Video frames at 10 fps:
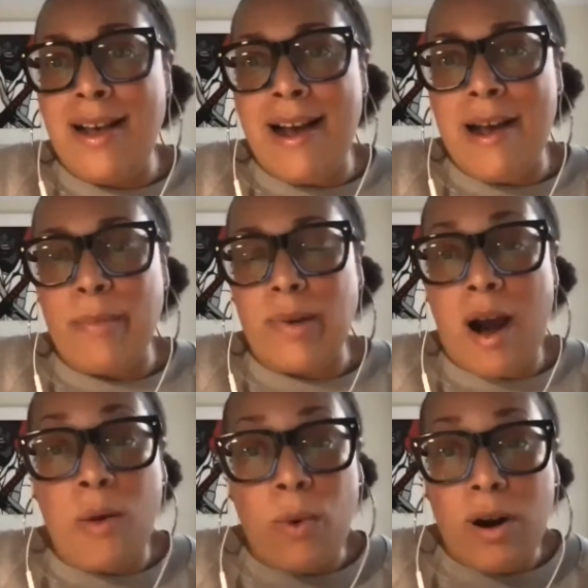
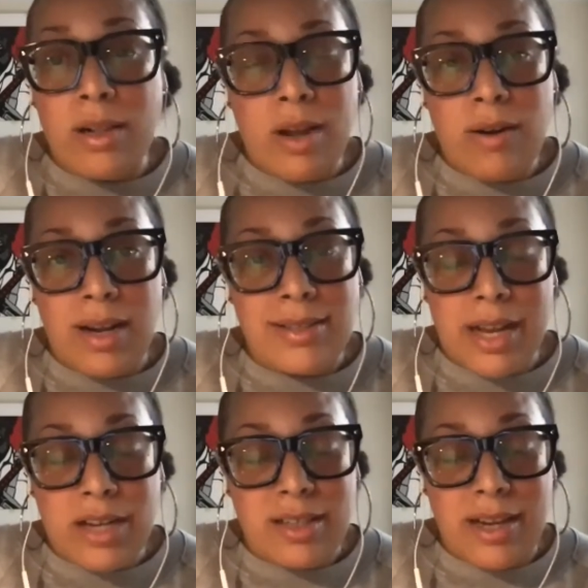Our workload
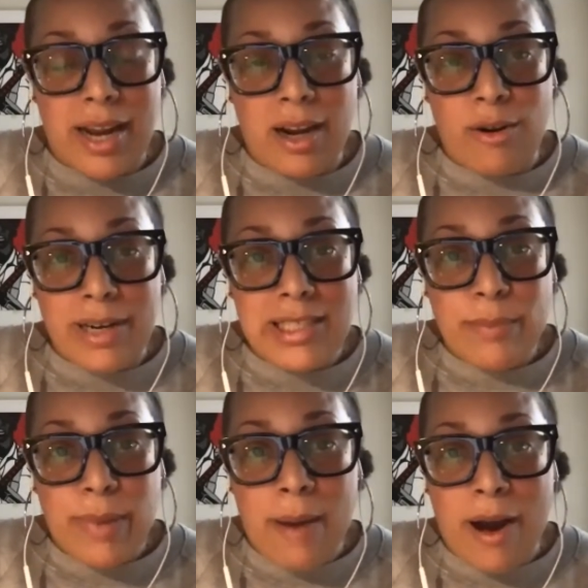essentially
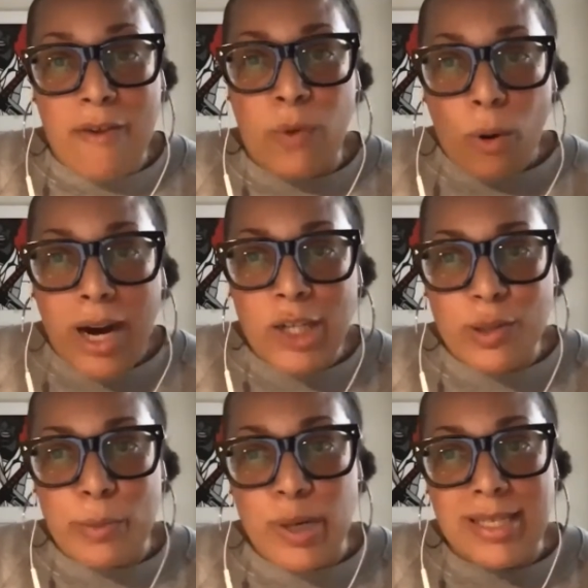increased by about
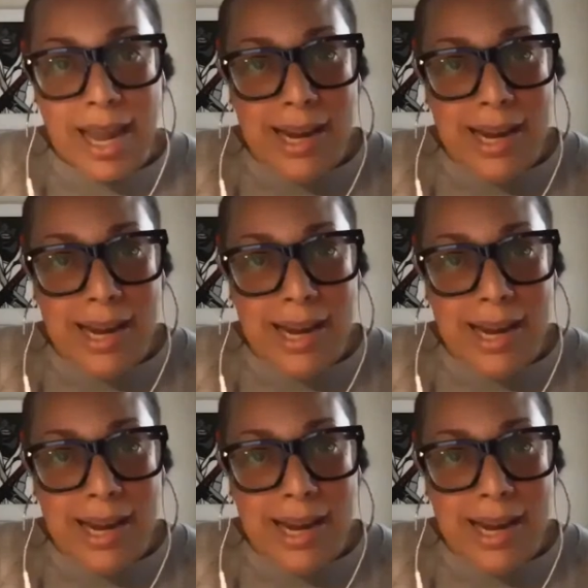400%.